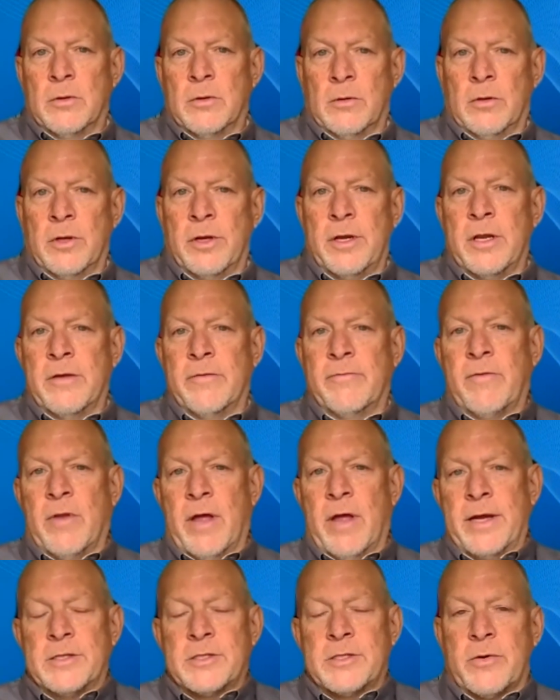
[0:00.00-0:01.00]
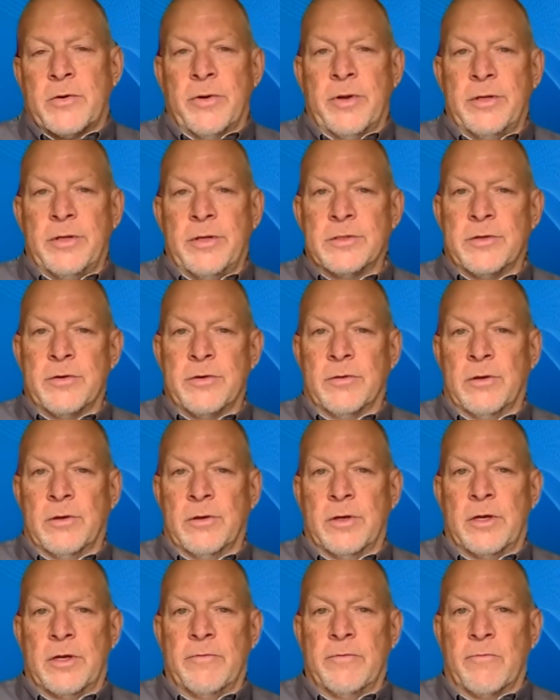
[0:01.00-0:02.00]
it's looking at flat
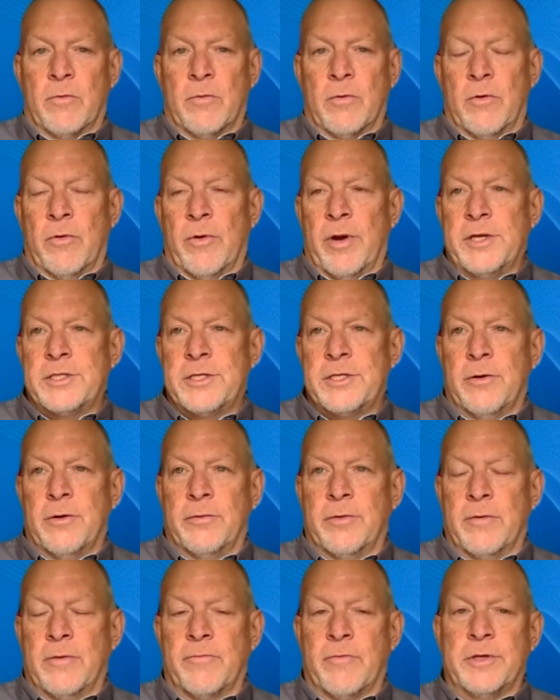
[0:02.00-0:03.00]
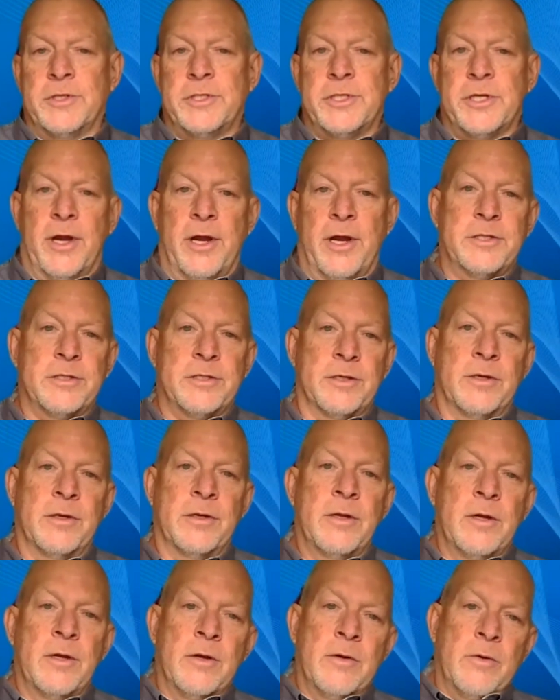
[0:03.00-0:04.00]
screens and you're looking for grayscale
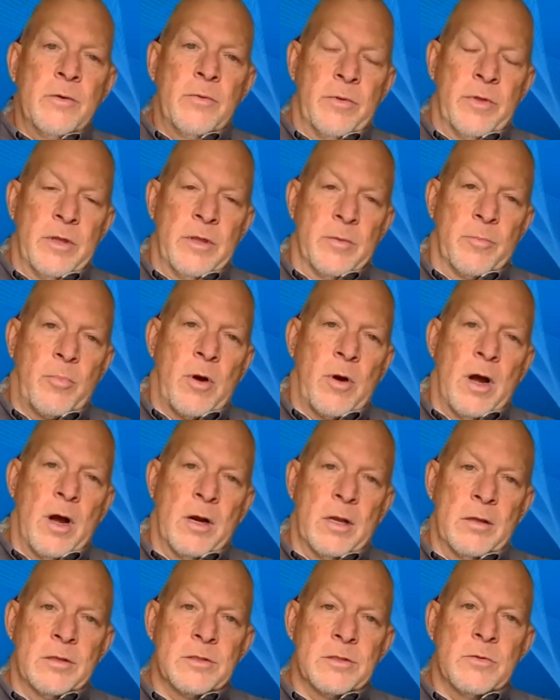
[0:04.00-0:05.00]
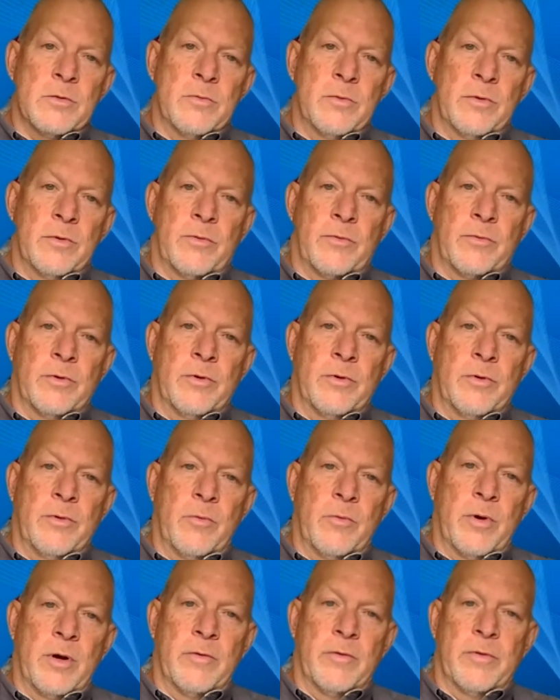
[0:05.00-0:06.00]
differentiation within the product that's
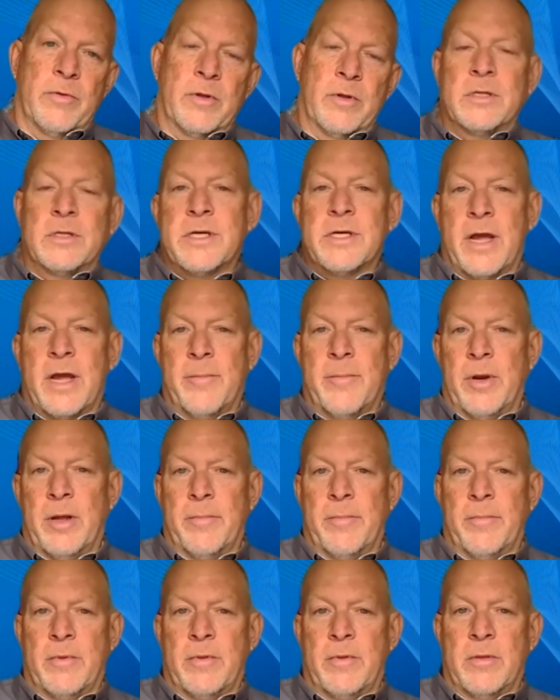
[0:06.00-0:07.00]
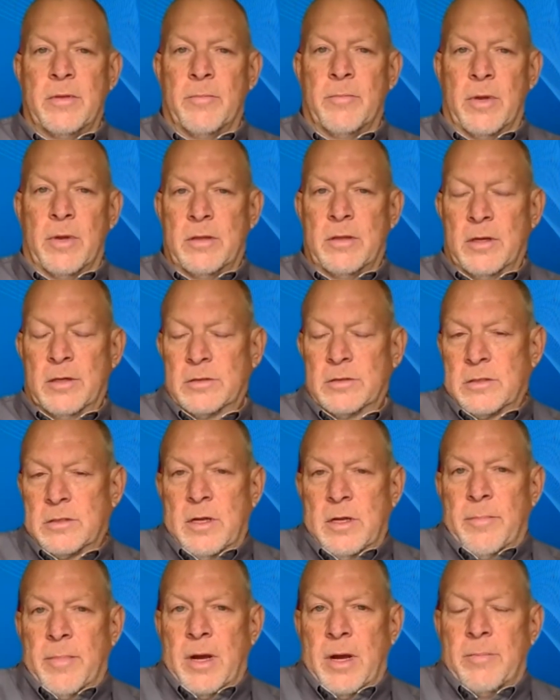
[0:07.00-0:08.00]
going through, and whatever the contaminant
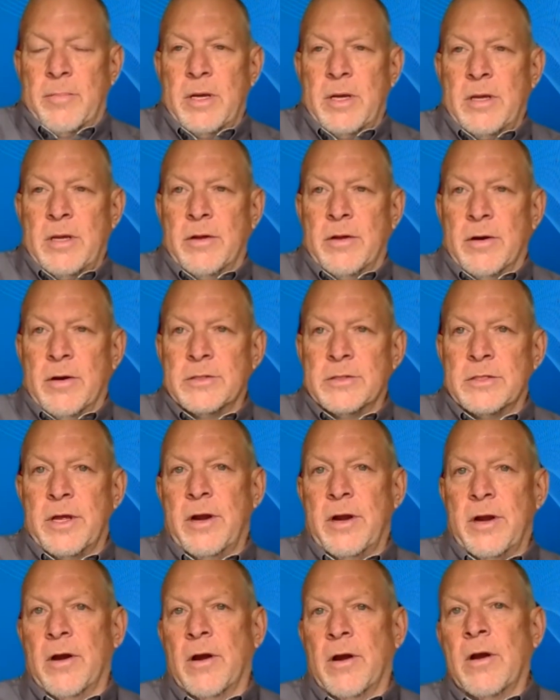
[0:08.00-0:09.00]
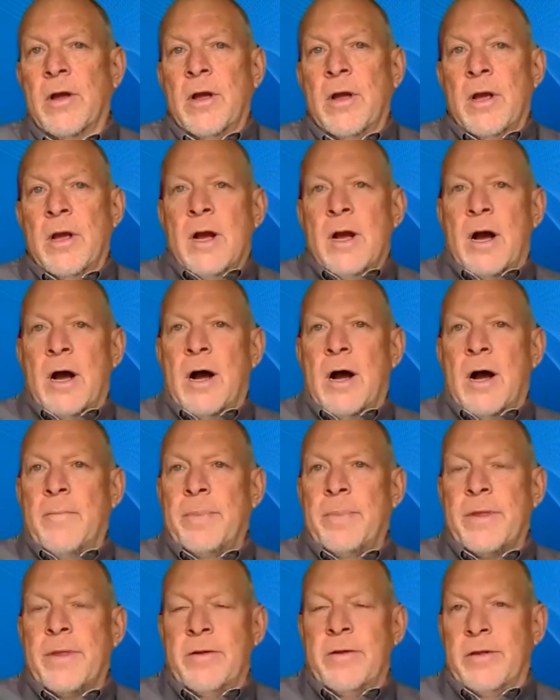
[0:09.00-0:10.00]
that might be there is there.
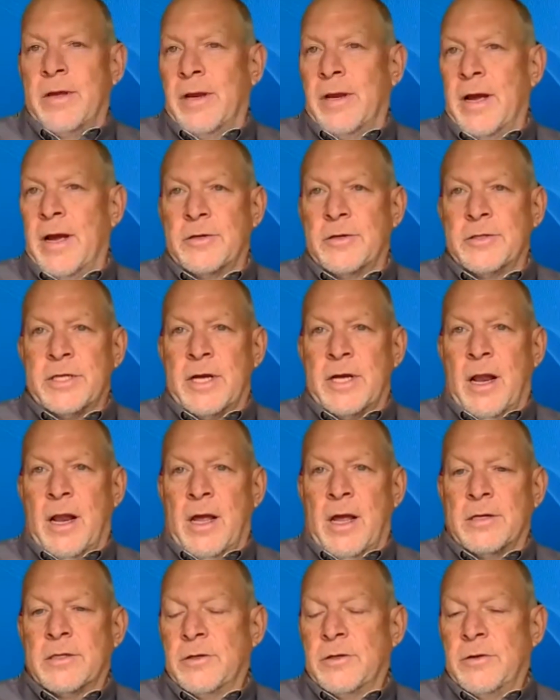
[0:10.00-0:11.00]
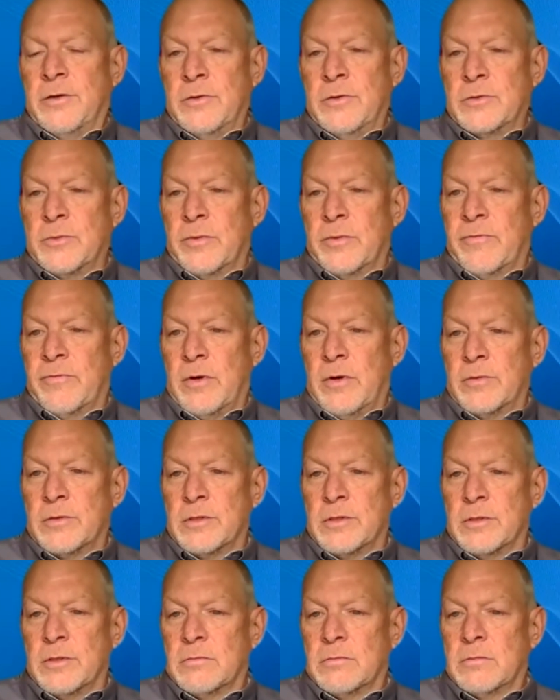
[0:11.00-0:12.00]
In the analogy I like to use
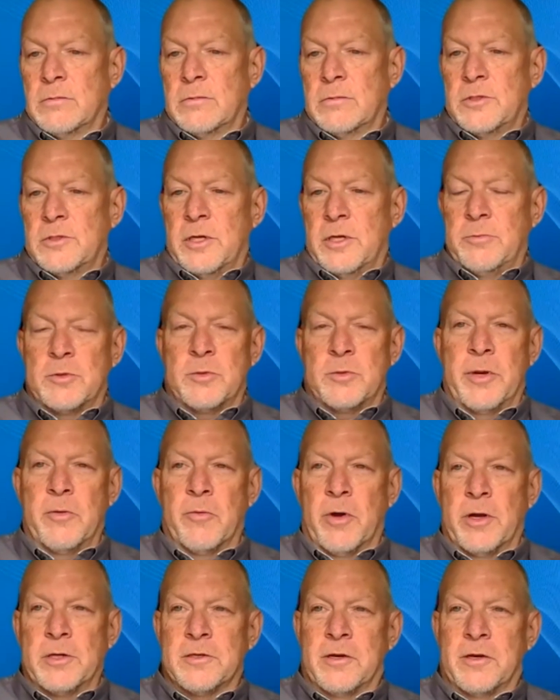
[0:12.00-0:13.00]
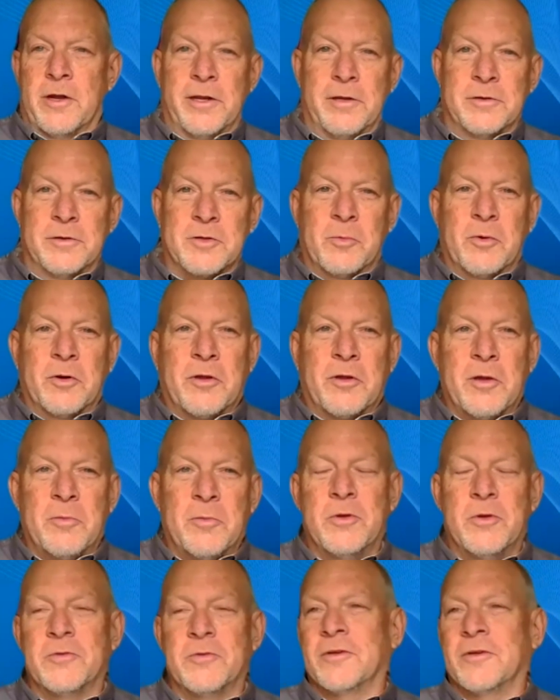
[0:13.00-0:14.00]
with folks, and seems to be resonating, so
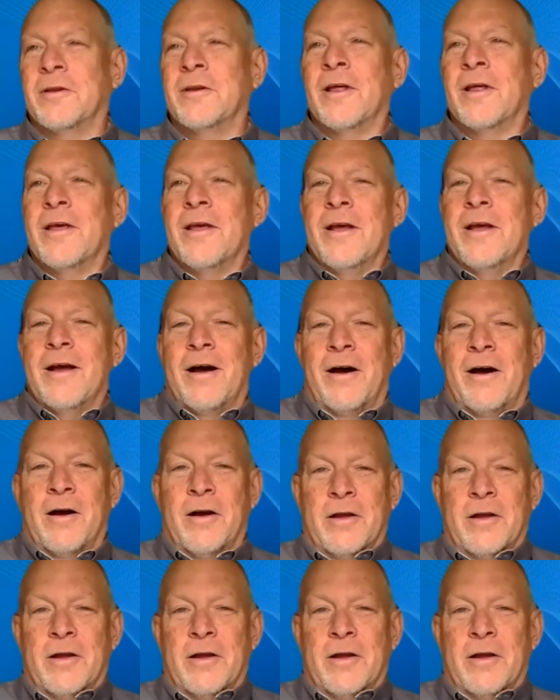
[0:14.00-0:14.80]
I'm going to keep using it,